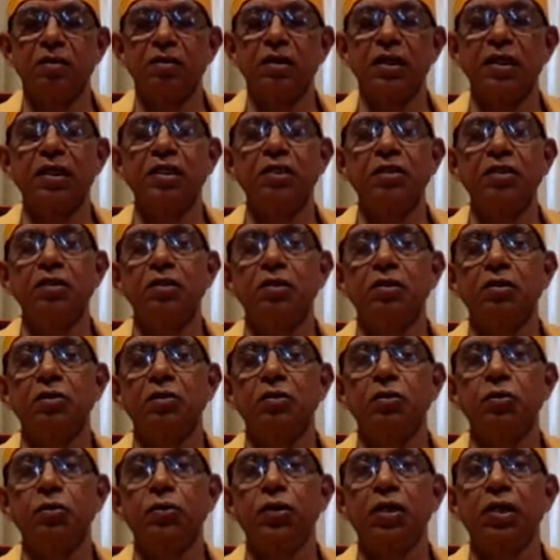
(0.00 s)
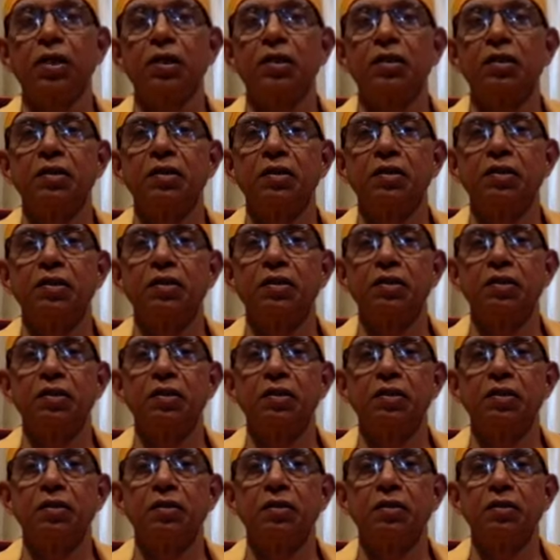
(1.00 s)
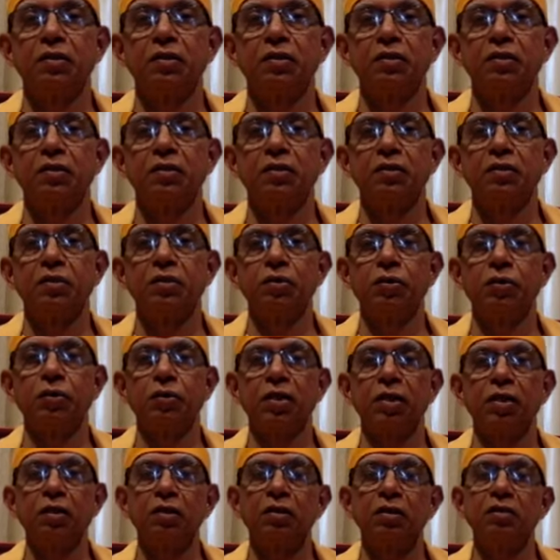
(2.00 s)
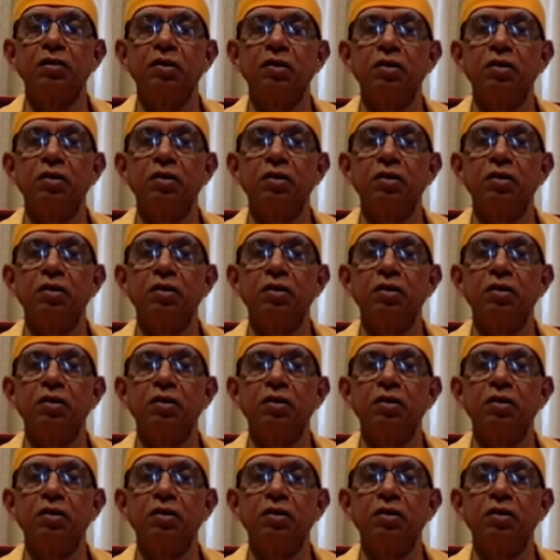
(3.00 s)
That is yoga. Yoga,